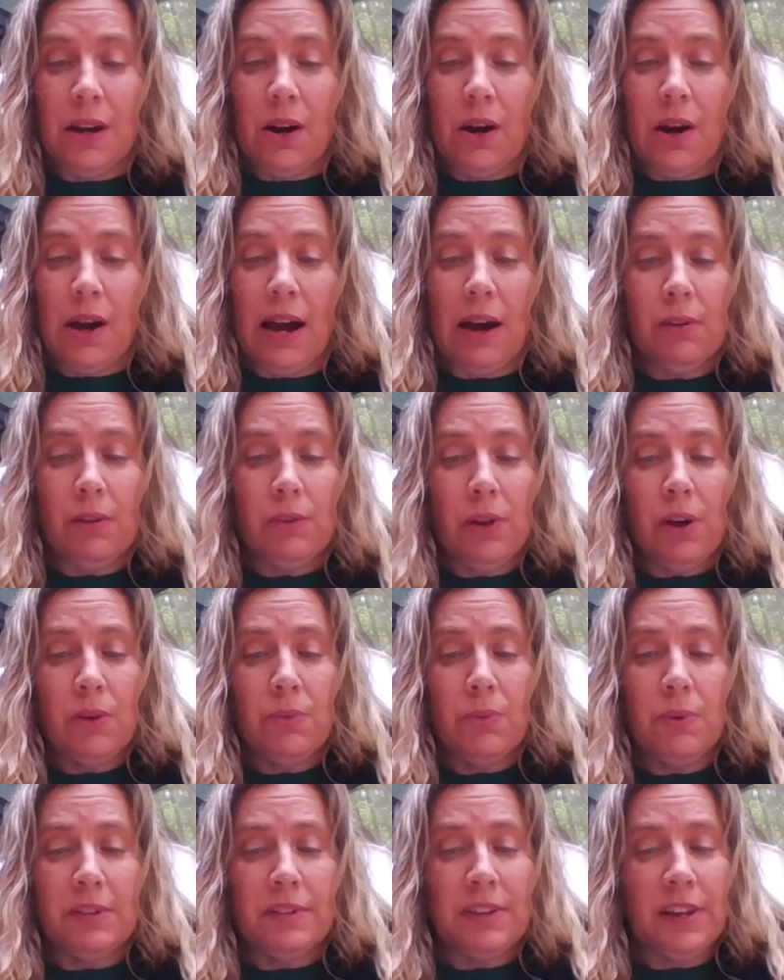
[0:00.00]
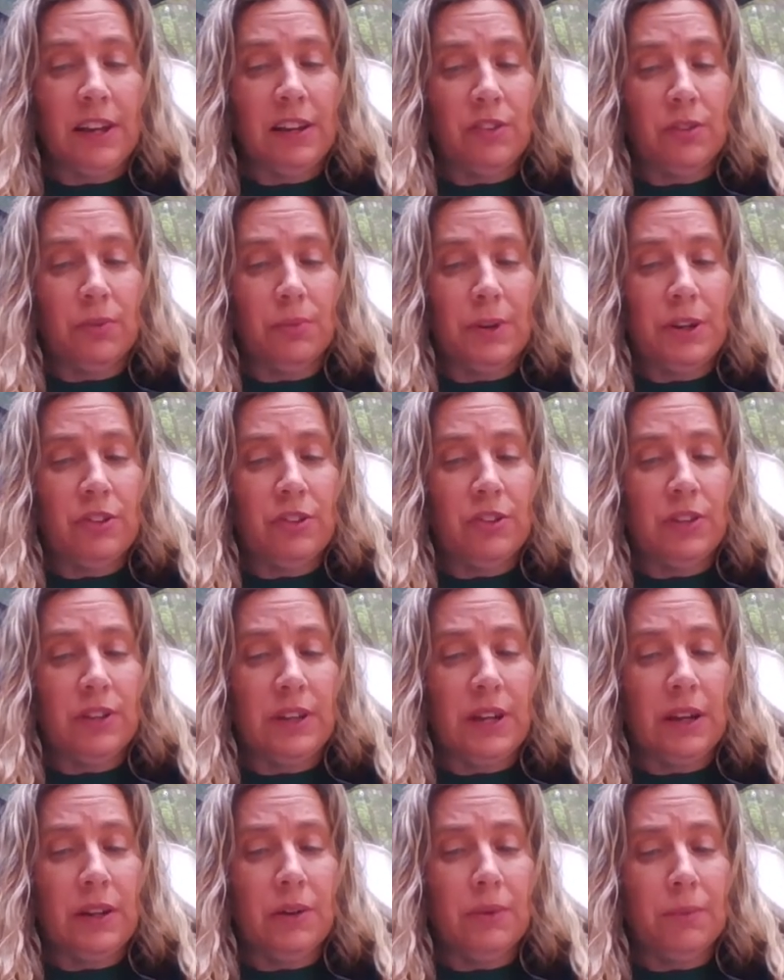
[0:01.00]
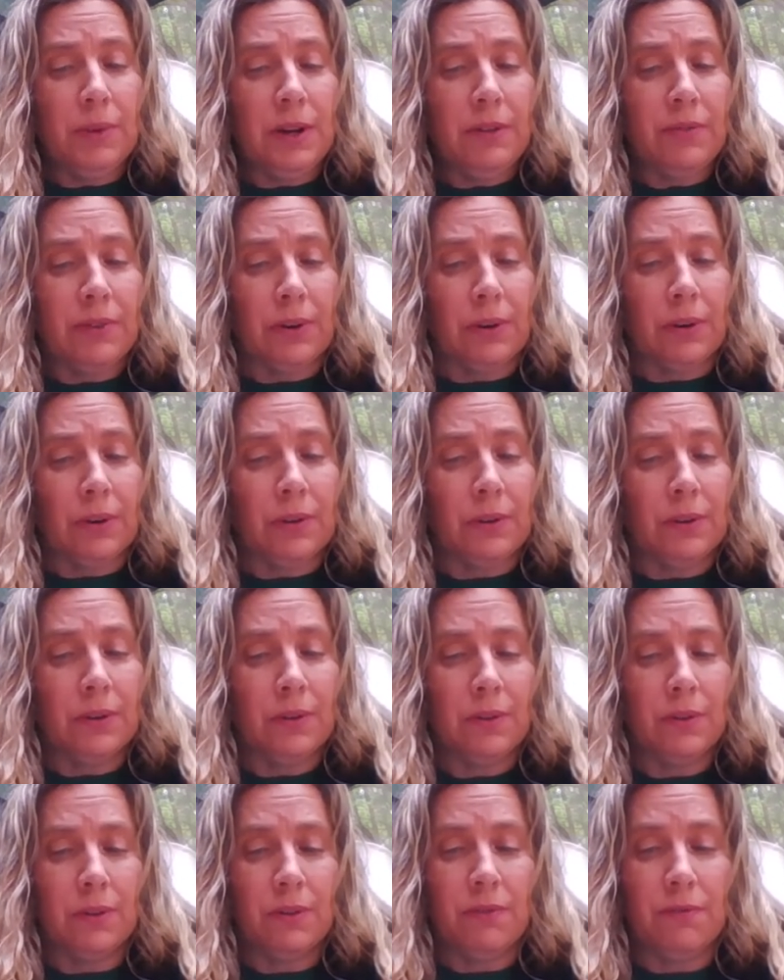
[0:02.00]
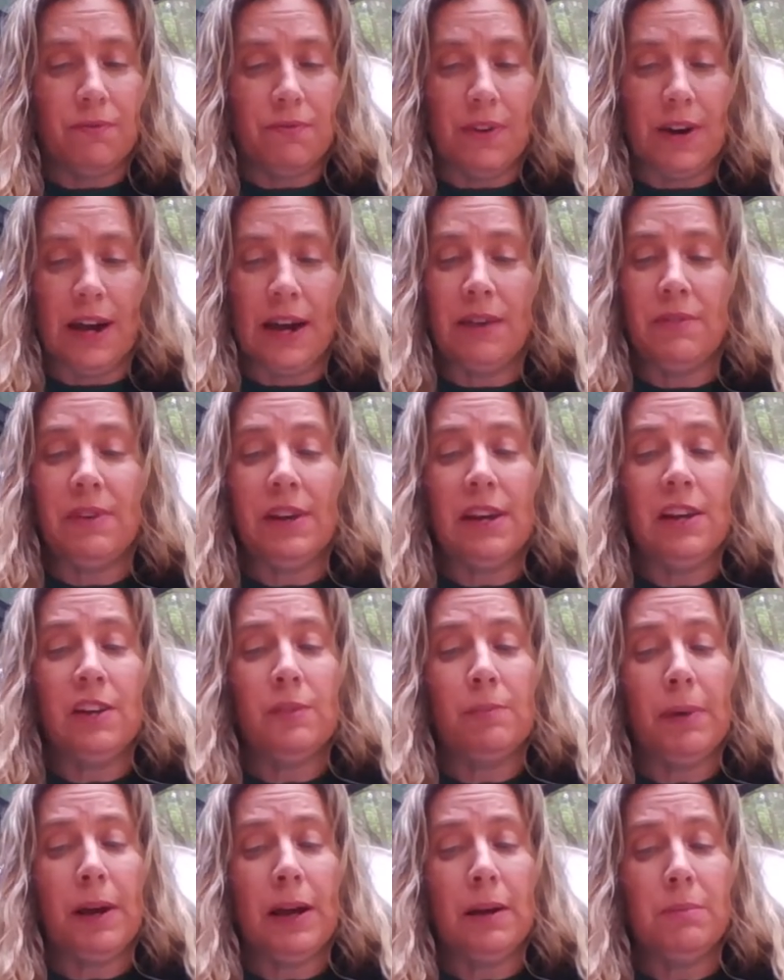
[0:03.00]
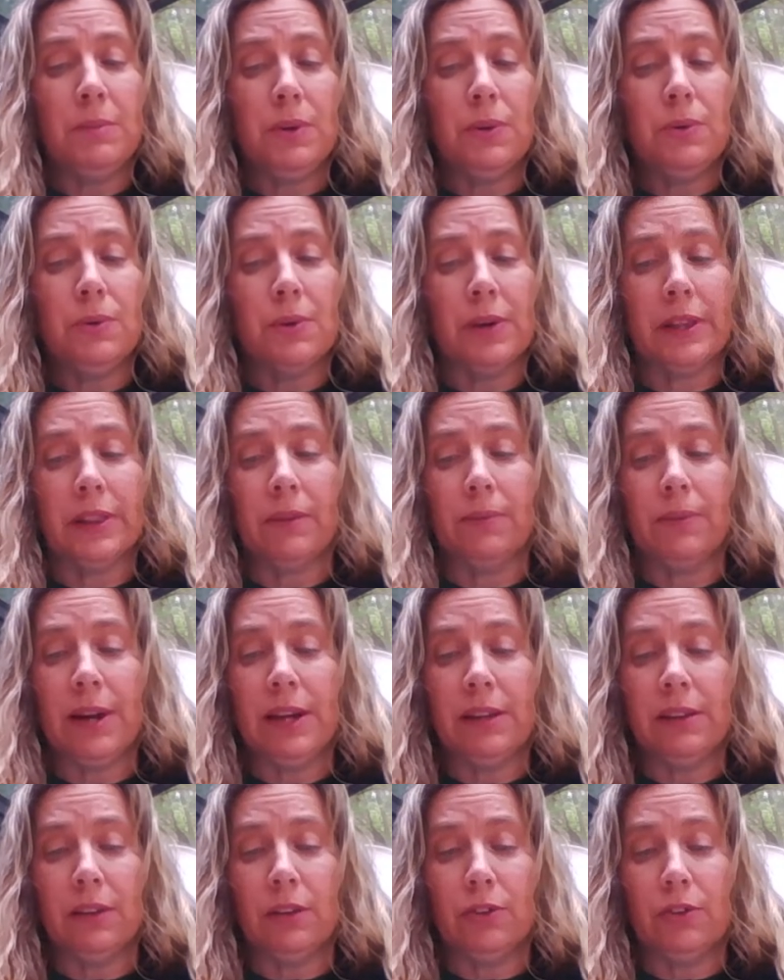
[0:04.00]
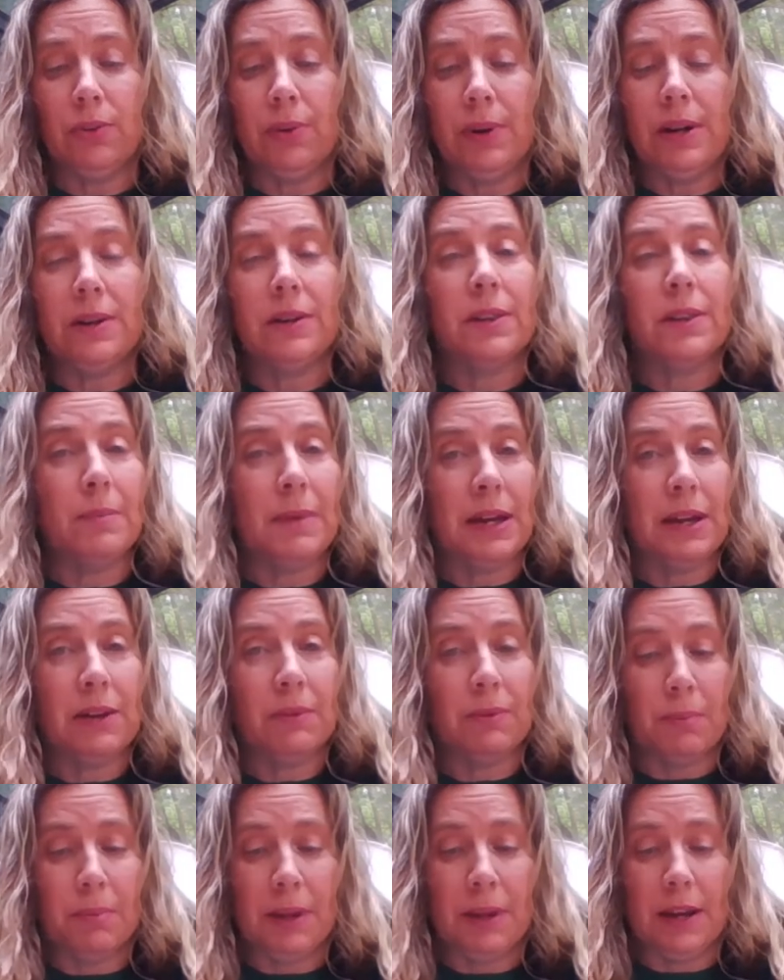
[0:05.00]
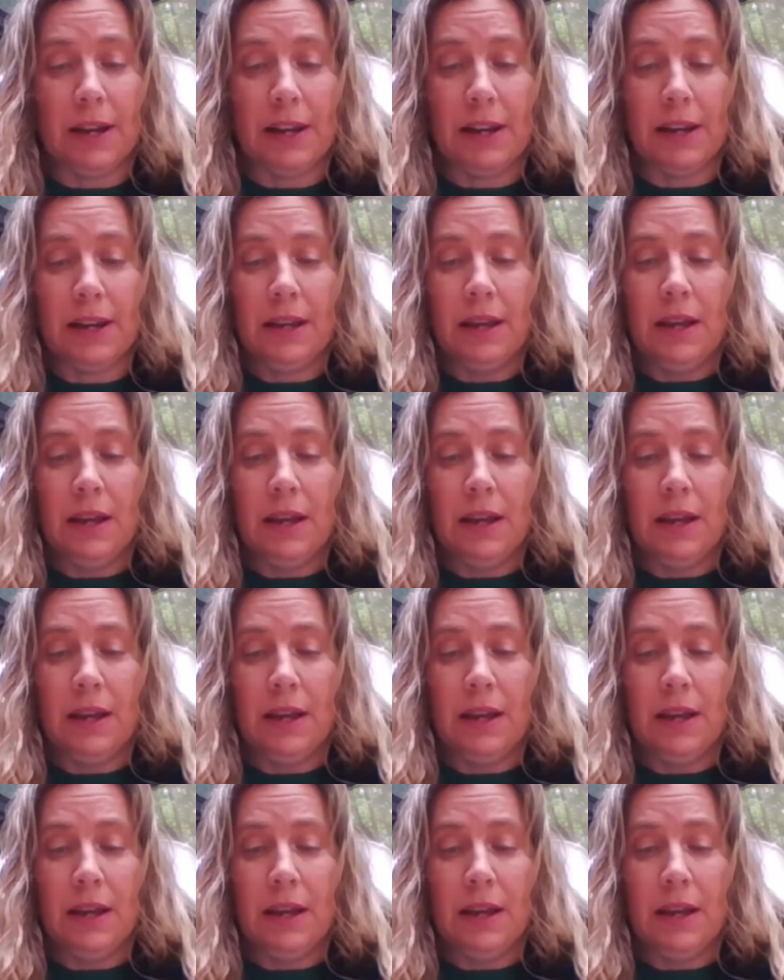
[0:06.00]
"How long will it take to reach the Yellow River?" 5 days by mule on the regular trail," the man replied.